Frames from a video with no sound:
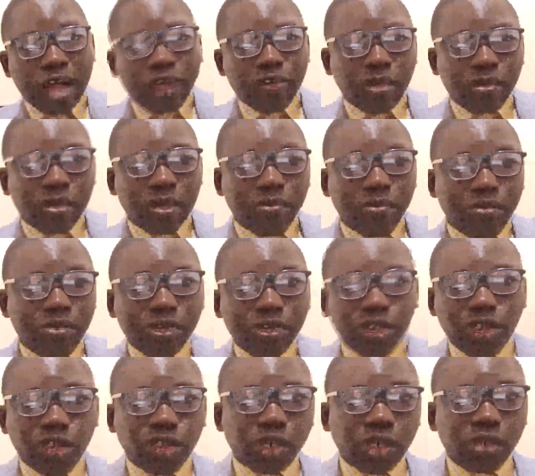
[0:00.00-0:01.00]

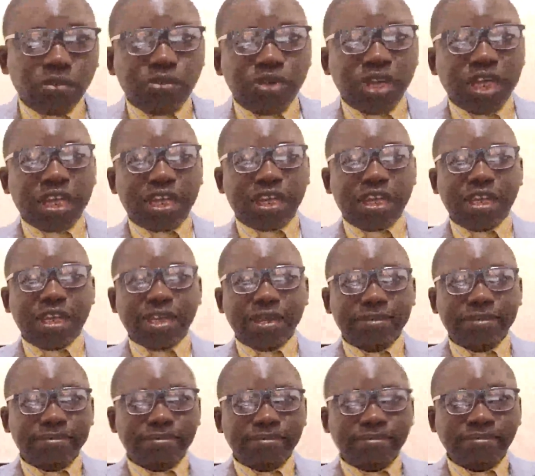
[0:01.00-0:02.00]
step-by-step guide to
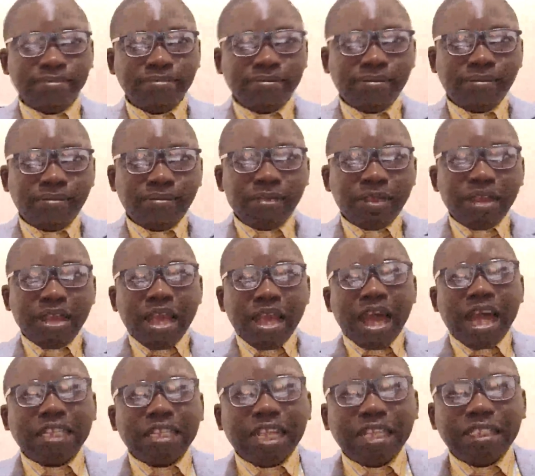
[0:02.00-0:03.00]
writing a
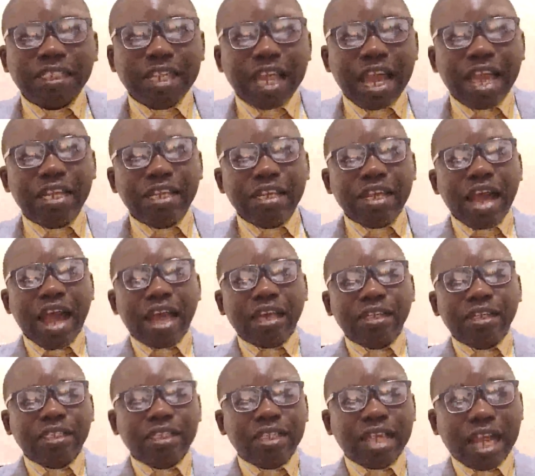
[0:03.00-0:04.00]
powerful
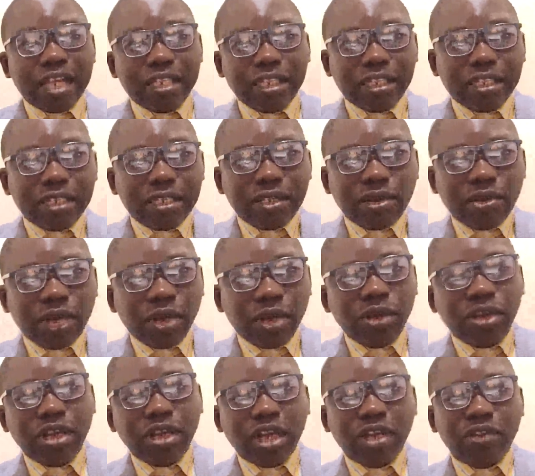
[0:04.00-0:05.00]
abstract.
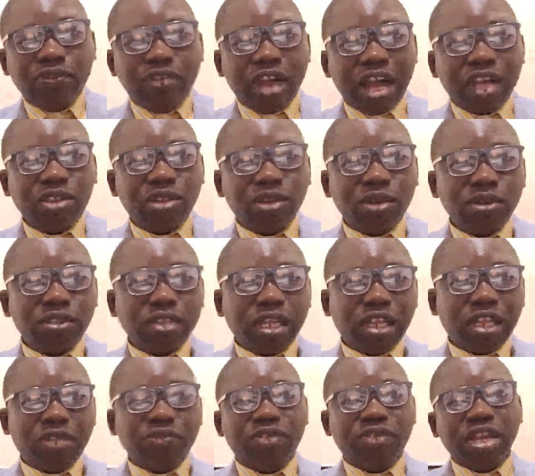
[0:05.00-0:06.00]
That is what
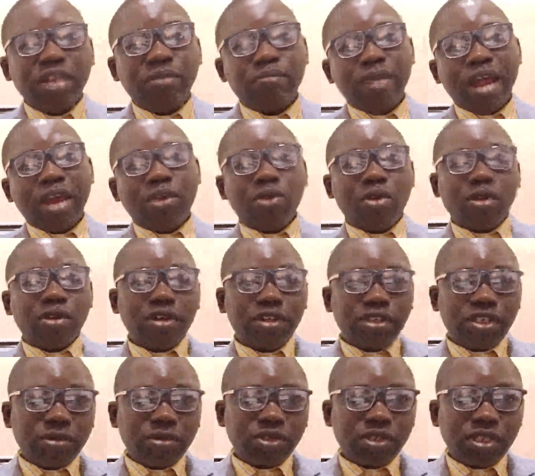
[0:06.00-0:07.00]
I am teaching you
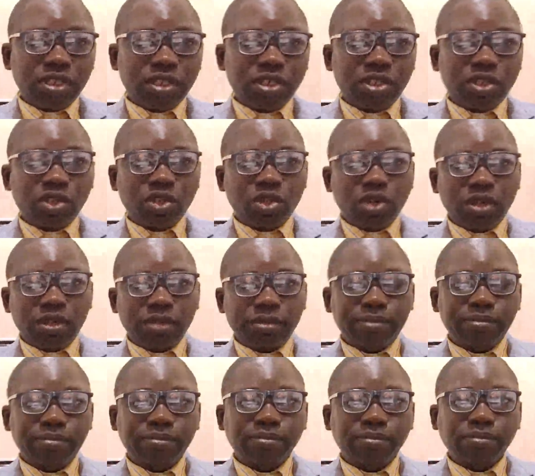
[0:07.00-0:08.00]
in this video at
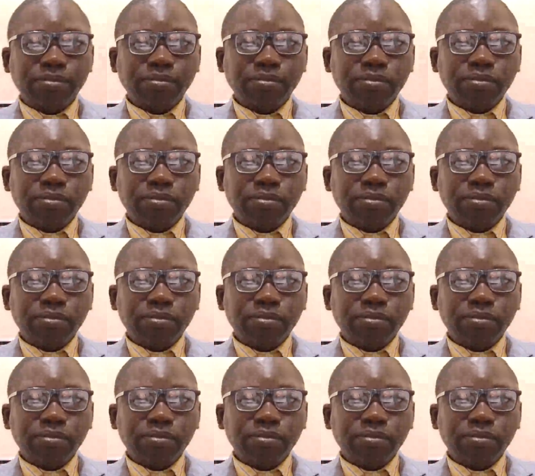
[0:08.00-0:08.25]
this time.